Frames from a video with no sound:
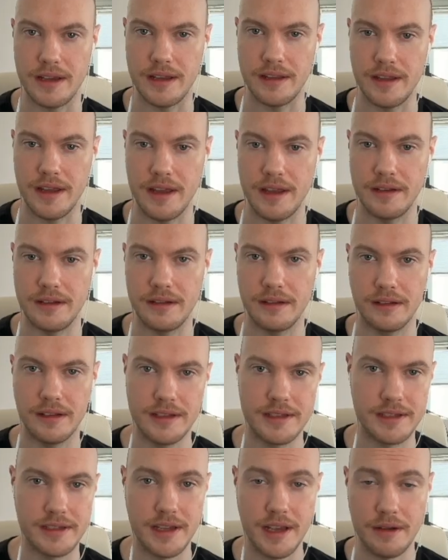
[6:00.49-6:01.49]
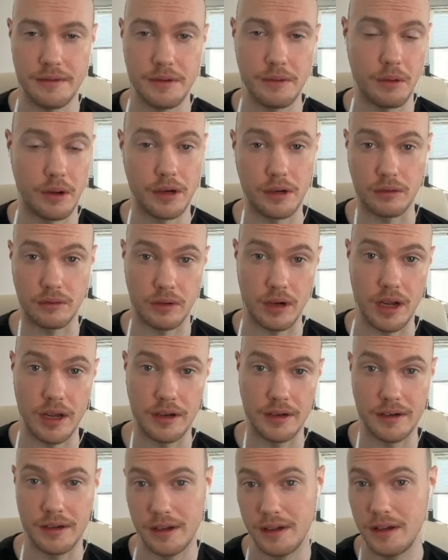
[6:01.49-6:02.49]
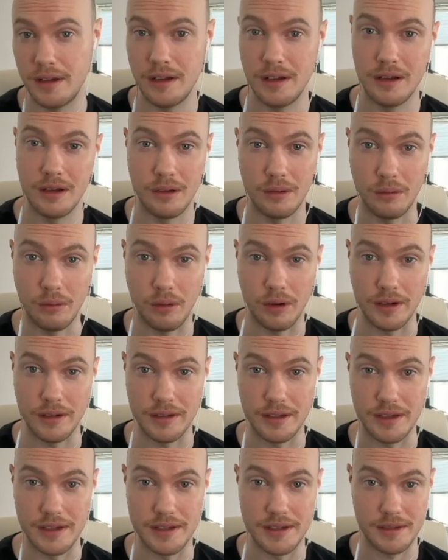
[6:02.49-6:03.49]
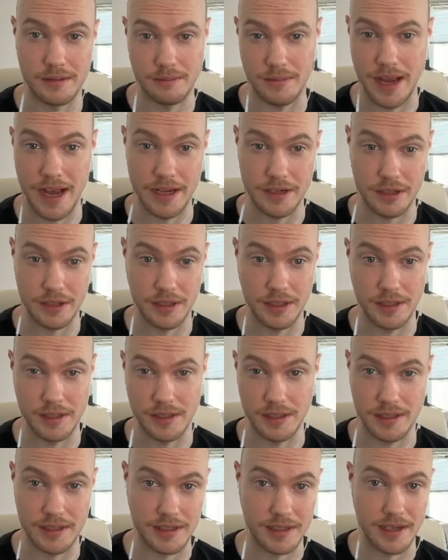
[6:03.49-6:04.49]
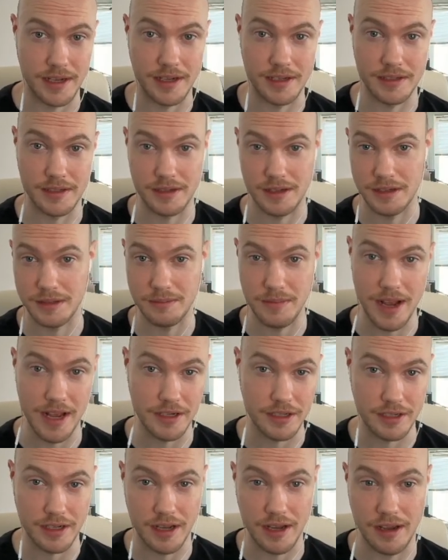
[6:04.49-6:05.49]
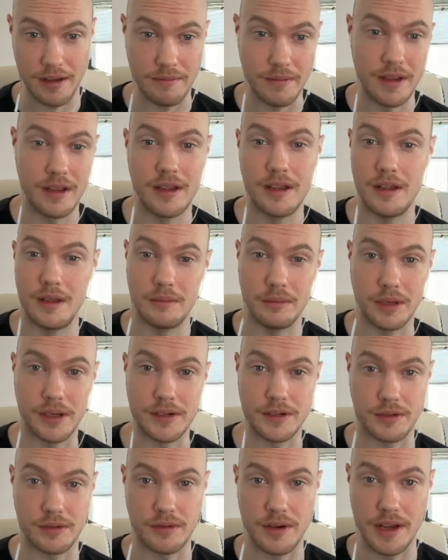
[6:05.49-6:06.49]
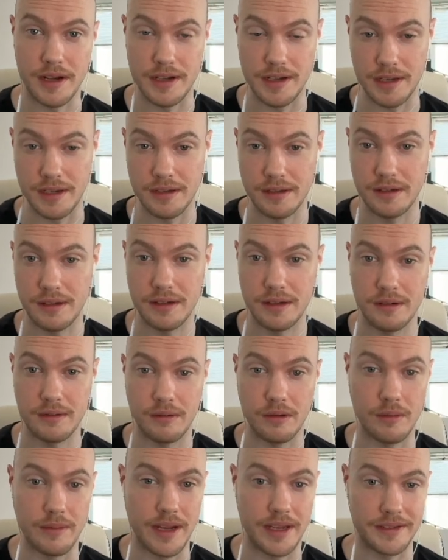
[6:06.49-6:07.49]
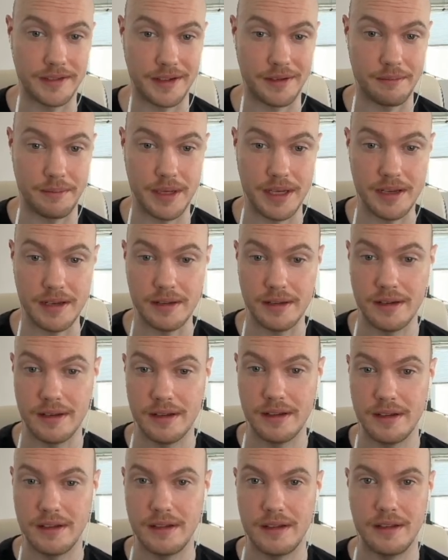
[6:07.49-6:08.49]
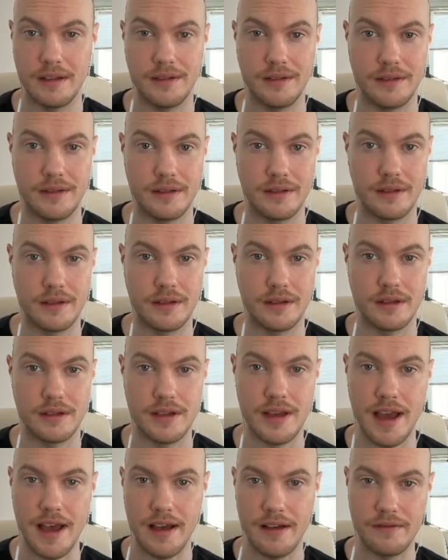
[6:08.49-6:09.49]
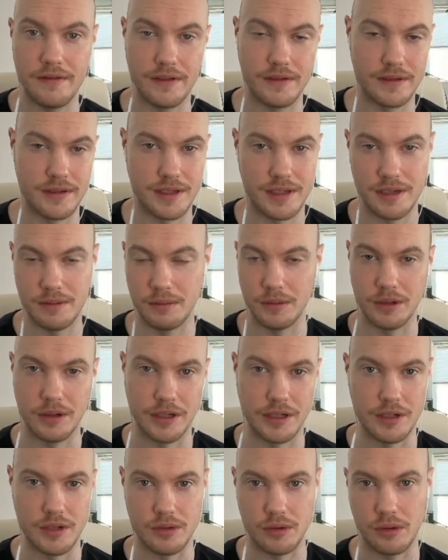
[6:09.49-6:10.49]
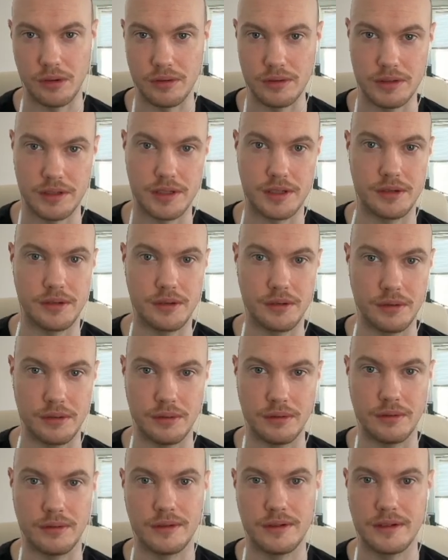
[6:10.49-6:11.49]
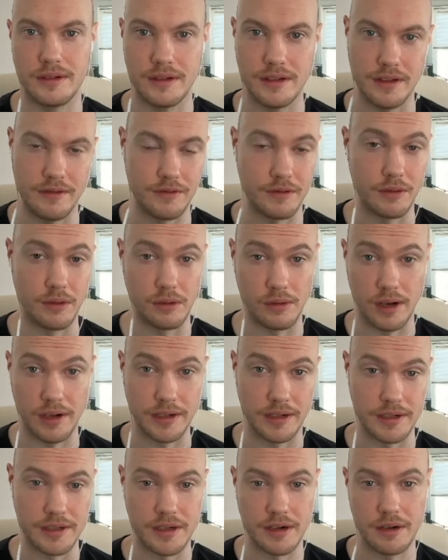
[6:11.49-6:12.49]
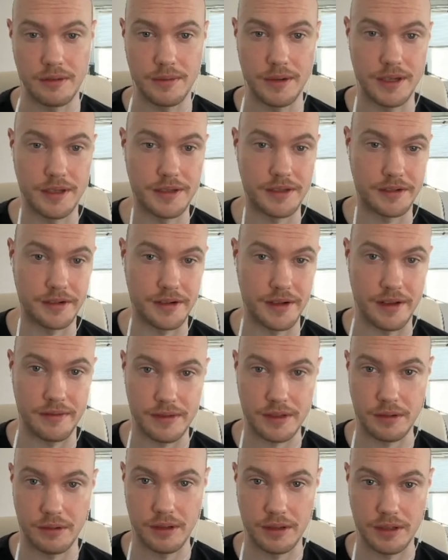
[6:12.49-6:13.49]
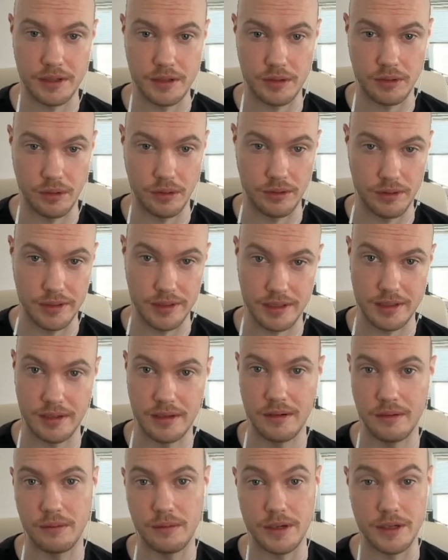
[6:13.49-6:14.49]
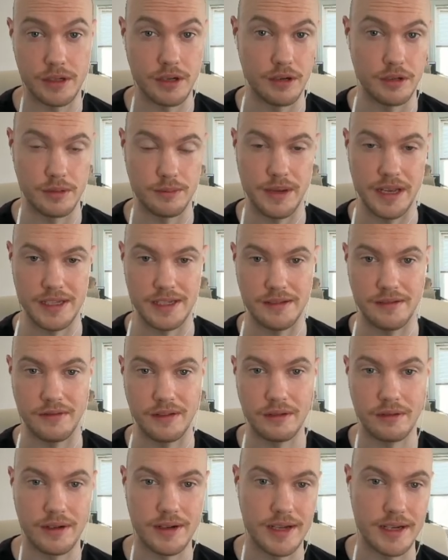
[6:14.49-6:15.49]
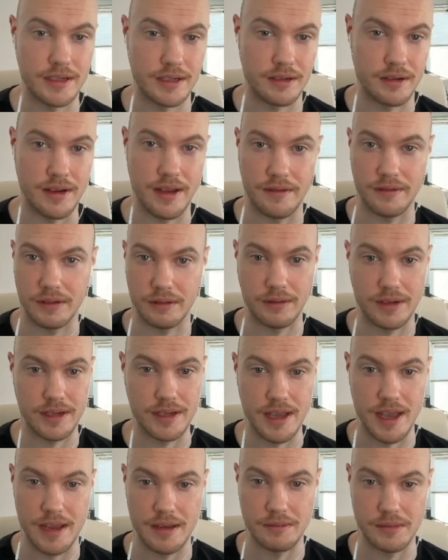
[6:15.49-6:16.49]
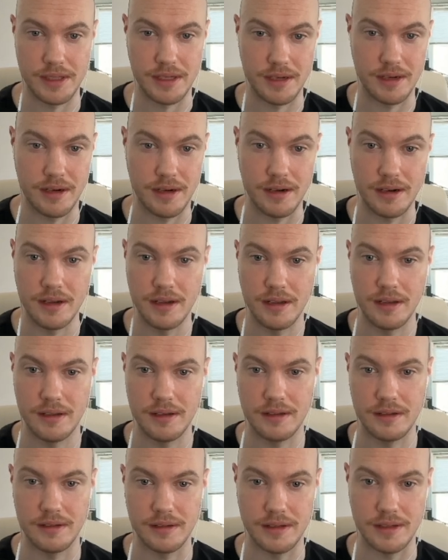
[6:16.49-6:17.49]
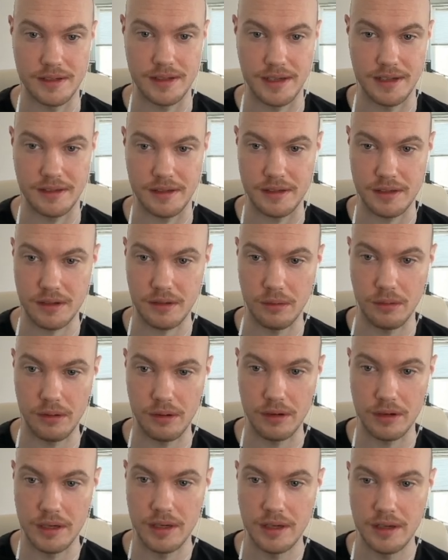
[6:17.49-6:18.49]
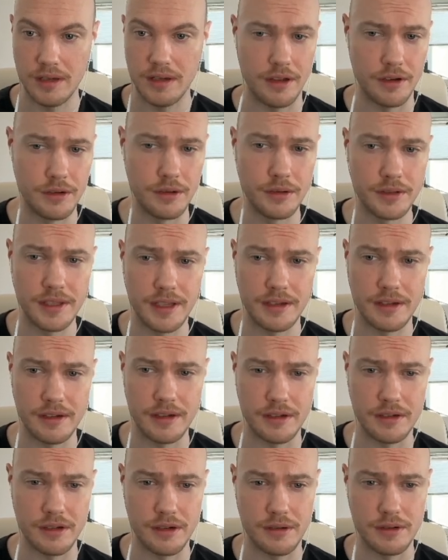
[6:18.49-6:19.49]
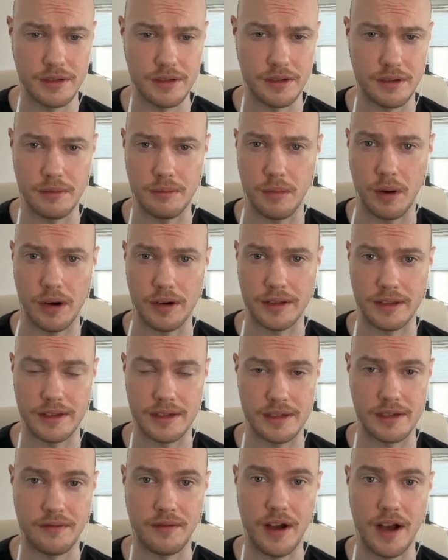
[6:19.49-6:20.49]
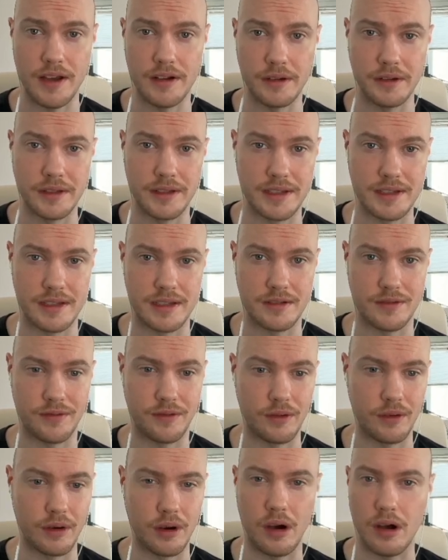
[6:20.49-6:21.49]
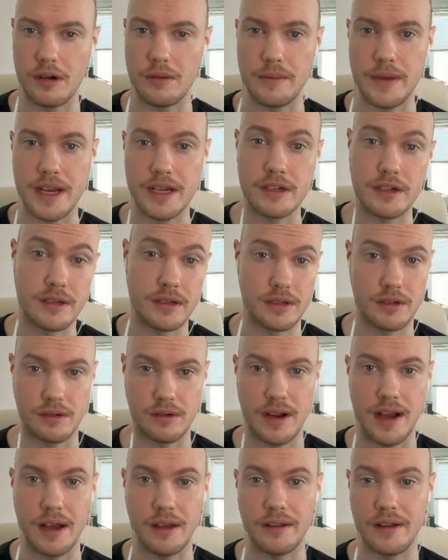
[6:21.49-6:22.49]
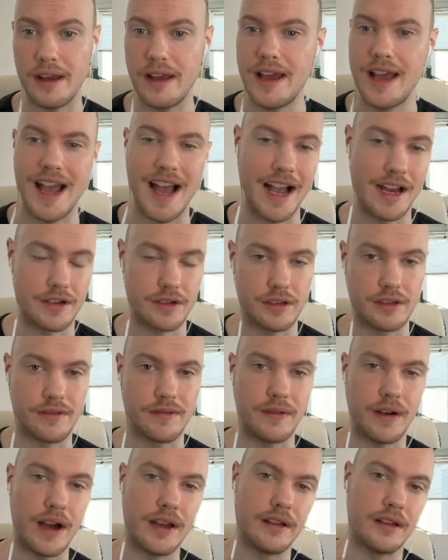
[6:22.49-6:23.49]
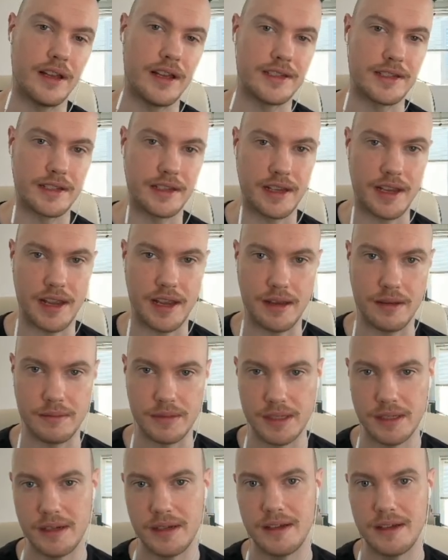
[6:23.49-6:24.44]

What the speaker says: and then let's say we want to run one of these matches. Let's say it's match time, players are ready, we're about to compete. You have similar controls to if you were running a tournament. So you have score controls. We chose best of 3, so you have 3 games here. You can set the score. A new thing you can do is you can mark things final. This is for automations around actually finalizing games.